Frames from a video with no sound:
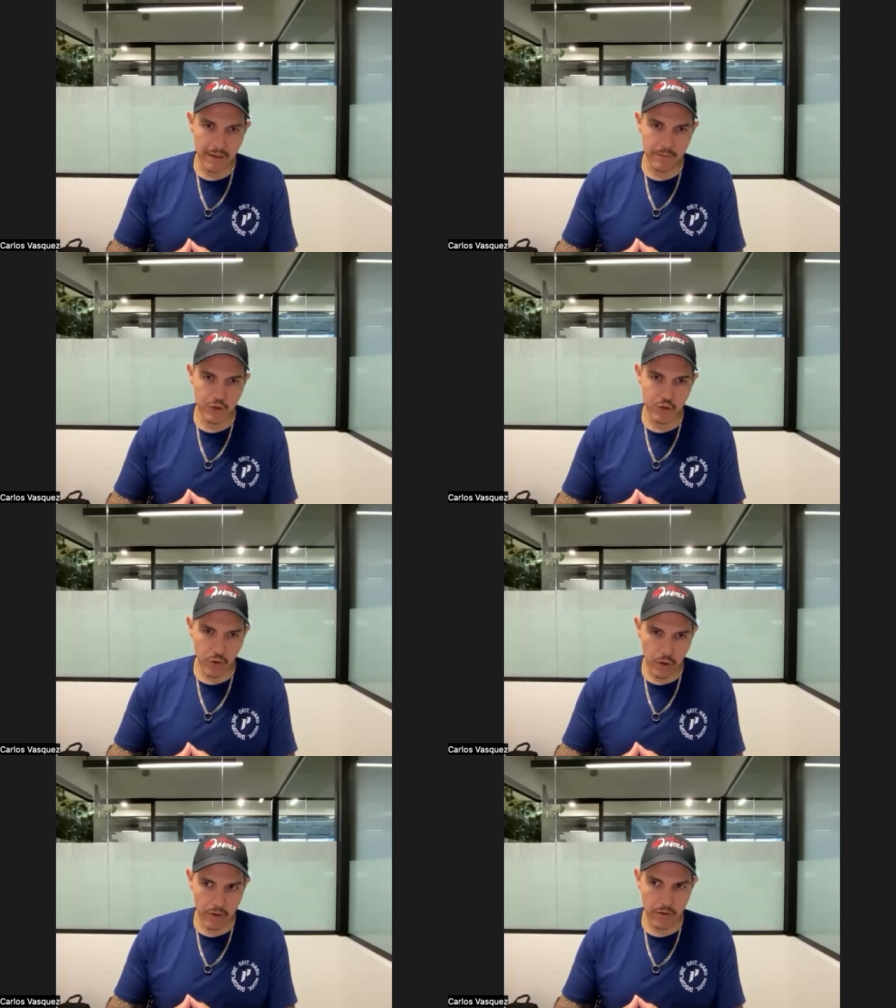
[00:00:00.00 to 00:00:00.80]

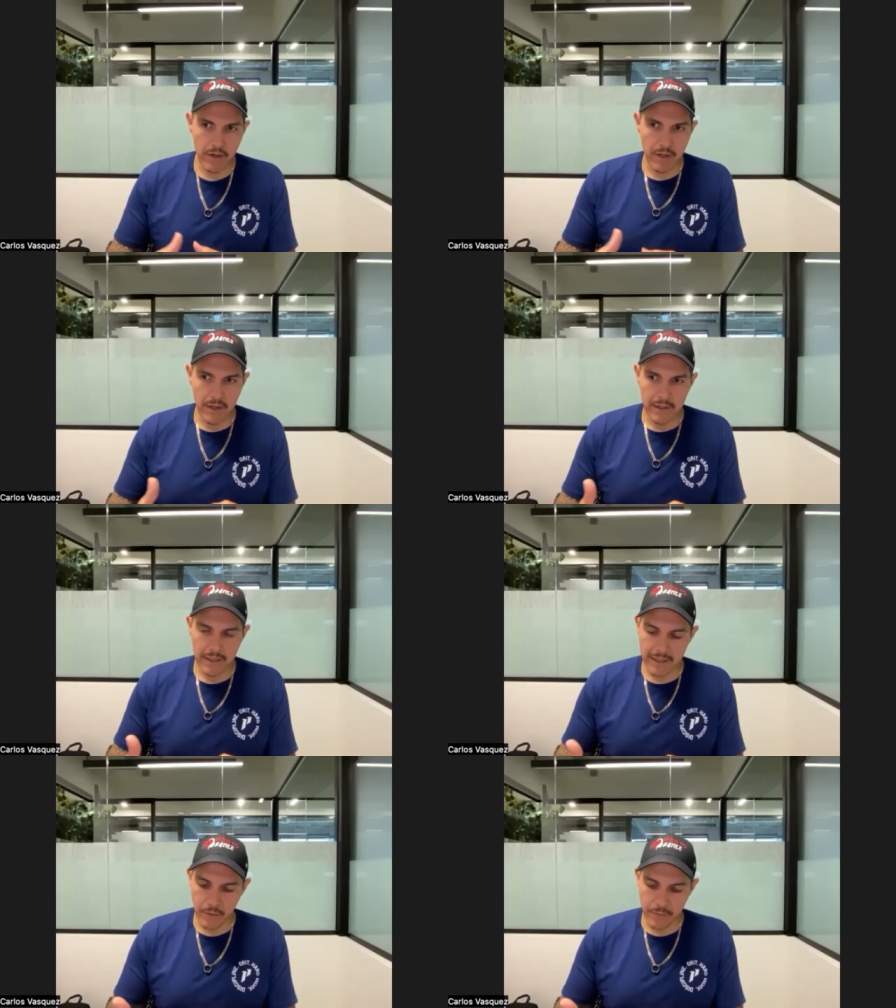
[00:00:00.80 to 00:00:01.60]
stronger, they
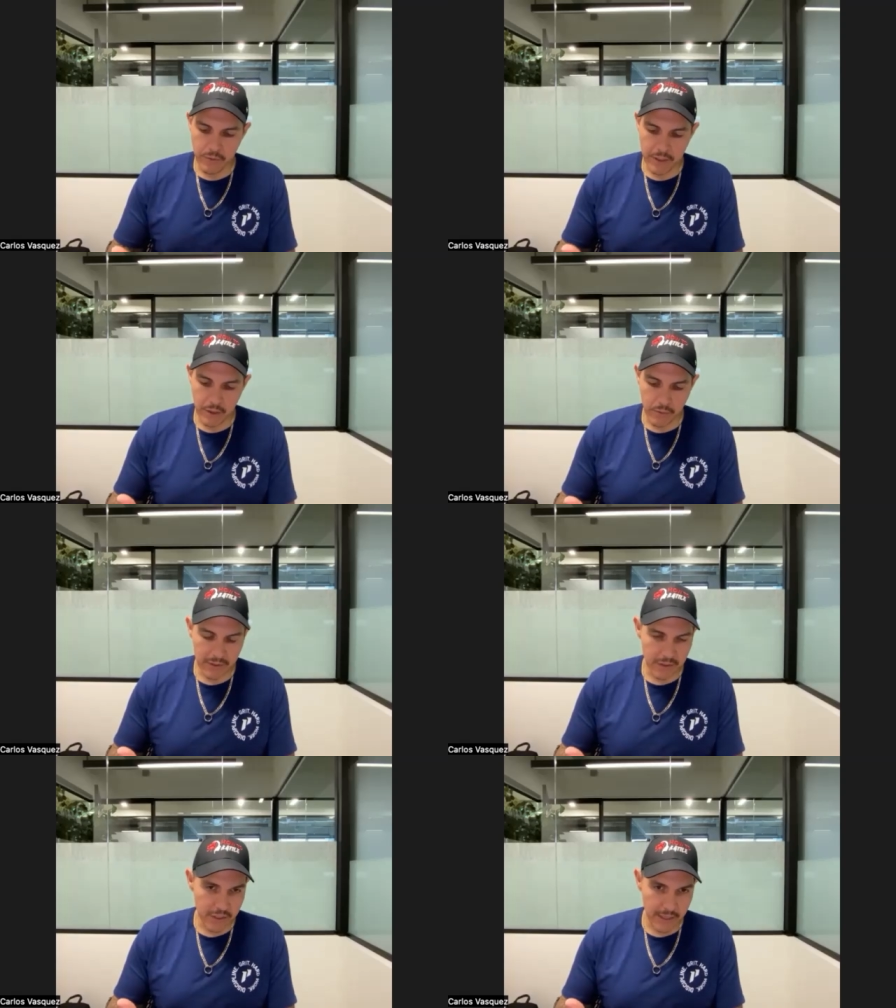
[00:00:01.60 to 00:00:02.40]
can help you deal with
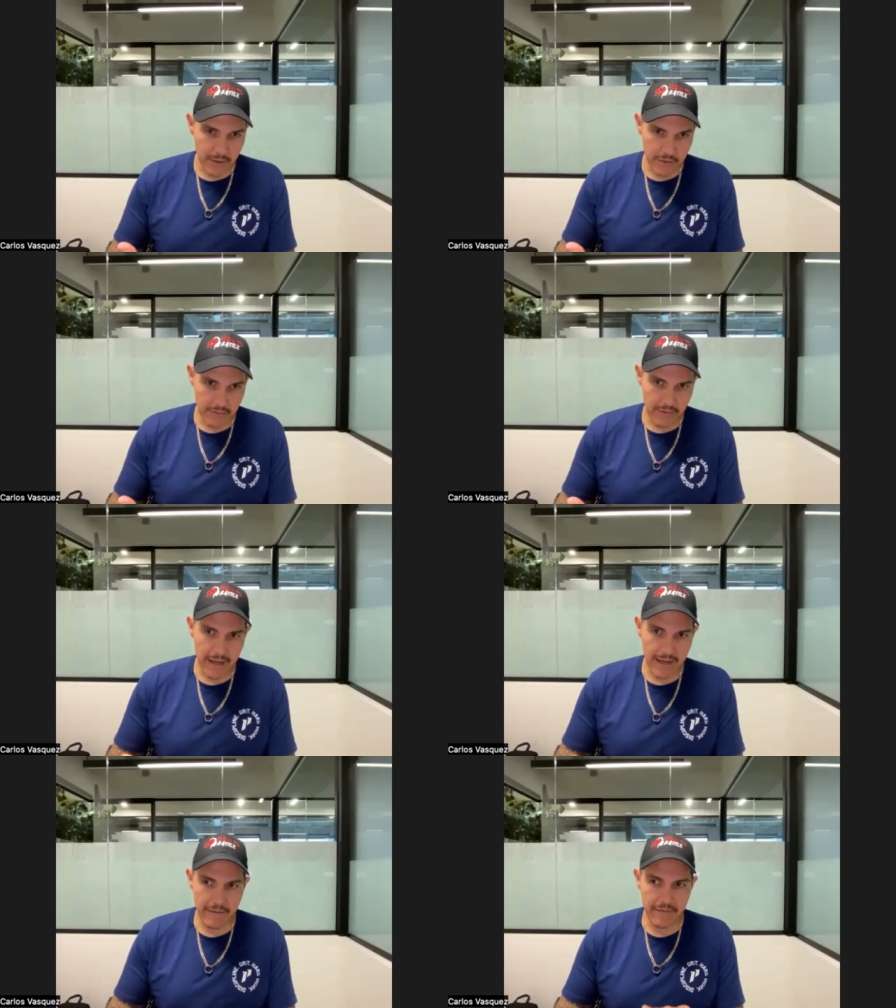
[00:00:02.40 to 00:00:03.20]
the challenges of
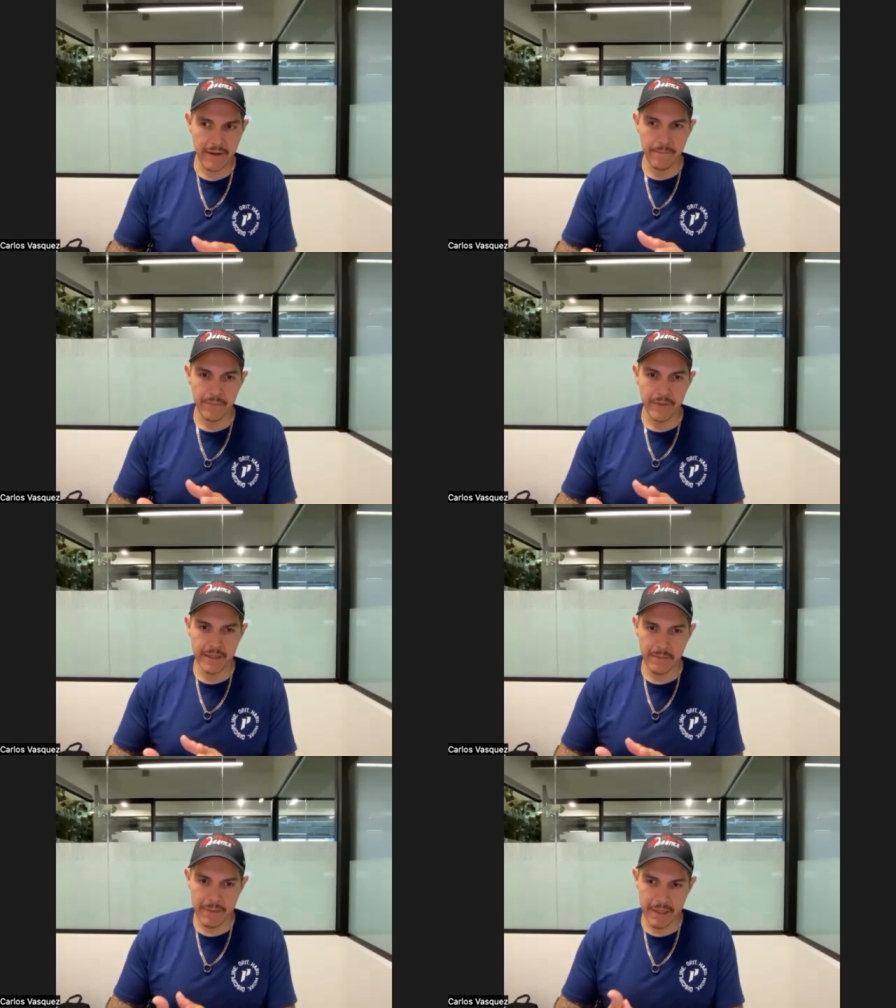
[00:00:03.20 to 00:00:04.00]
life, they
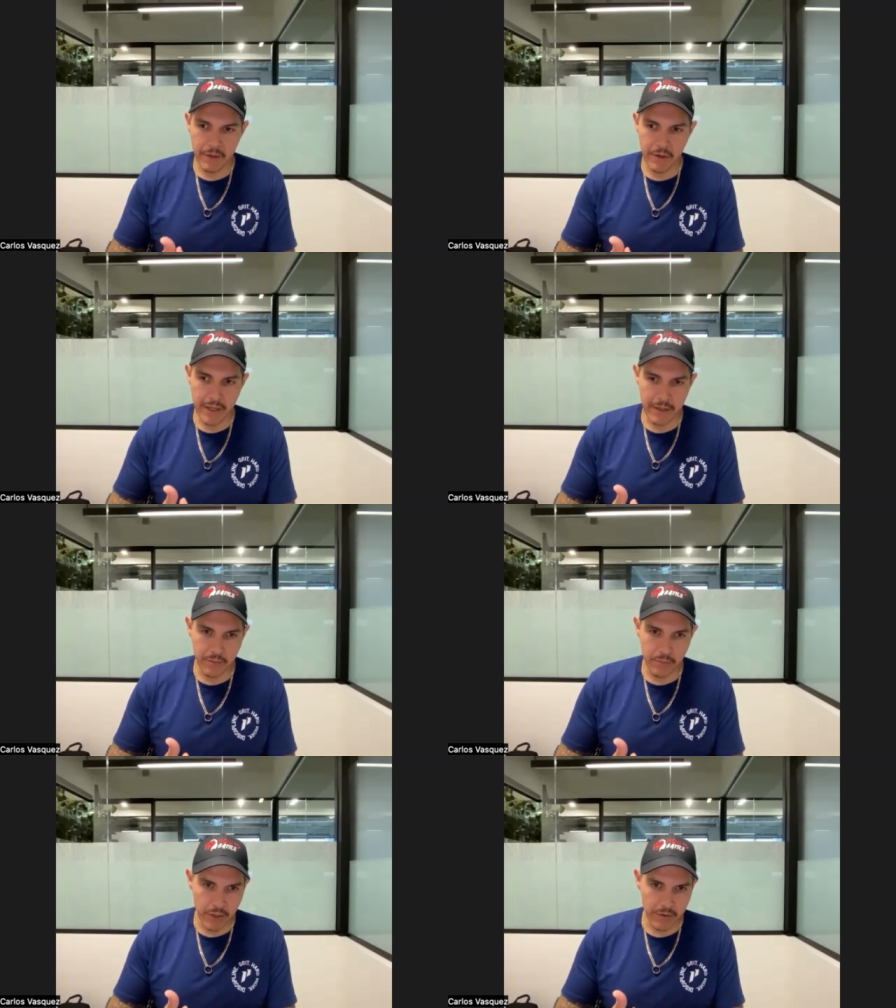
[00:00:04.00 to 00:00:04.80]
can be there like
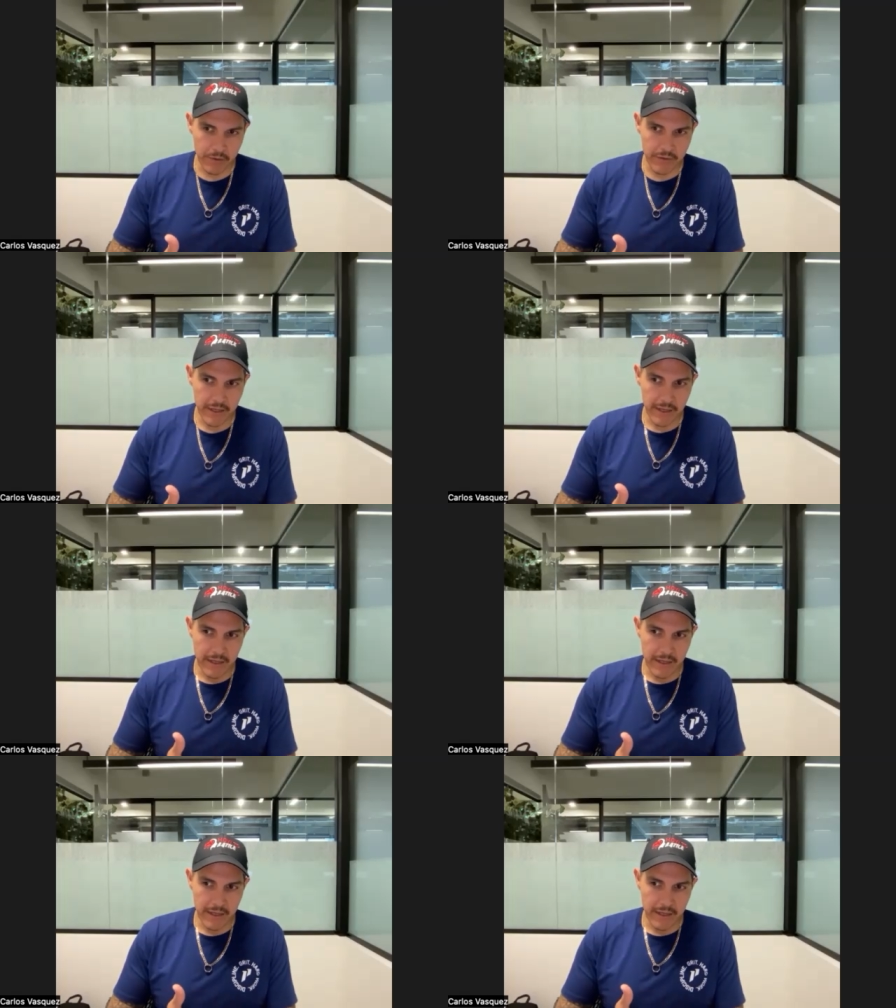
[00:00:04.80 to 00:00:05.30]
your brothers.